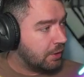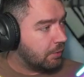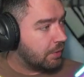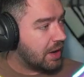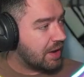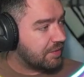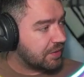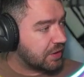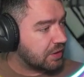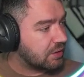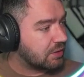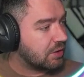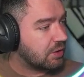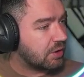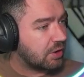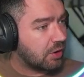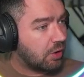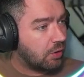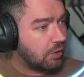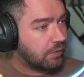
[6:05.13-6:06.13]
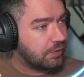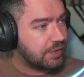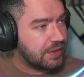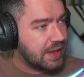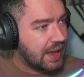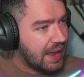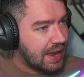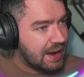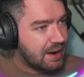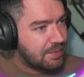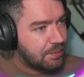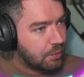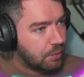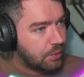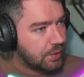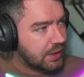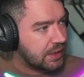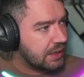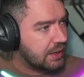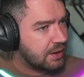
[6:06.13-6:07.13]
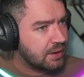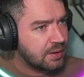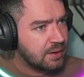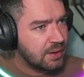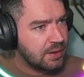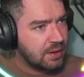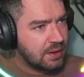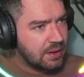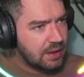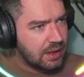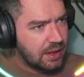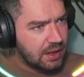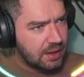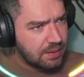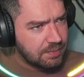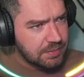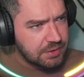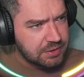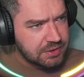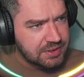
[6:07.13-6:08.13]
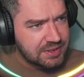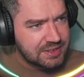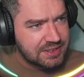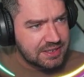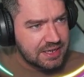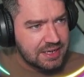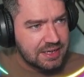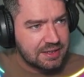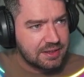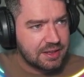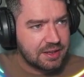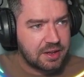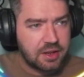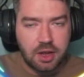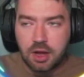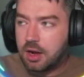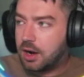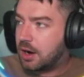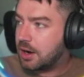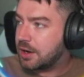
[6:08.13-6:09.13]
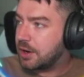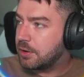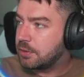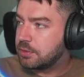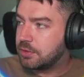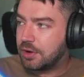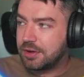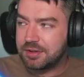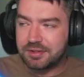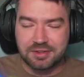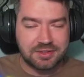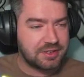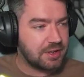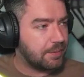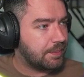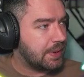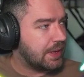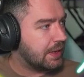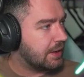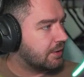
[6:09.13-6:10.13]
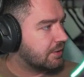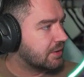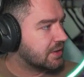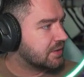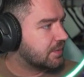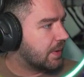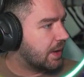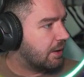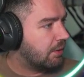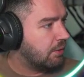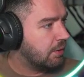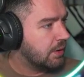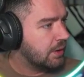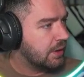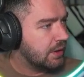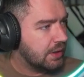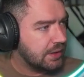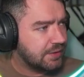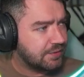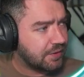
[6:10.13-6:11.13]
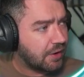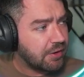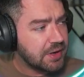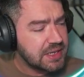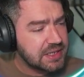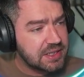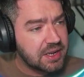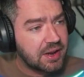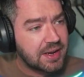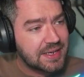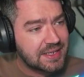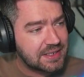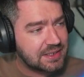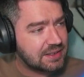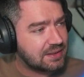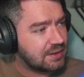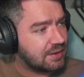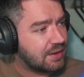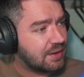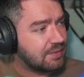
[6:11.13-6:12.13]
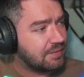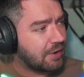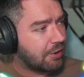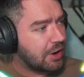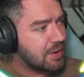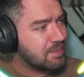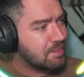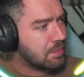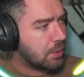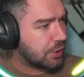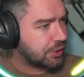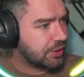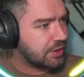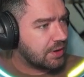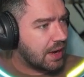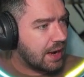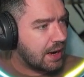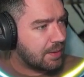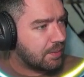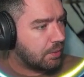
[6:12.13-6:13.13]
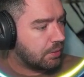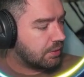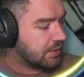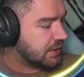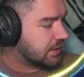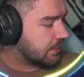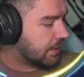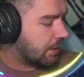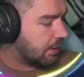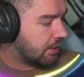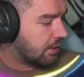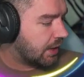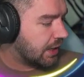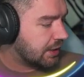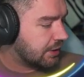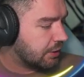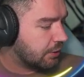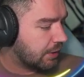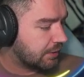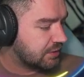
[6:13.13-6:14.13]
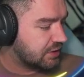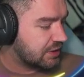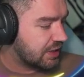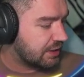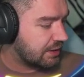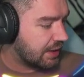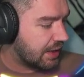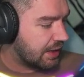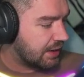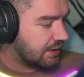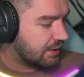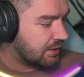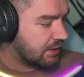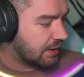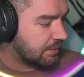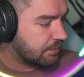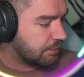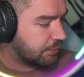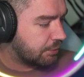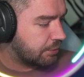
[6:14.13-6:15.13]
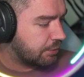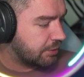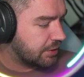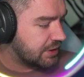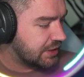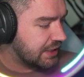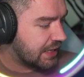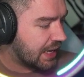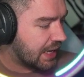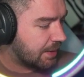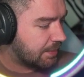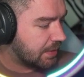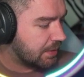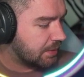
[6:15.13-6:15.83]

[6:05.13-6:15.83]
we have a good look of the airport here. You can see the cargo docks up here as well. It's very nice and very modern airport as well. I do have to say that. I'm pretty happy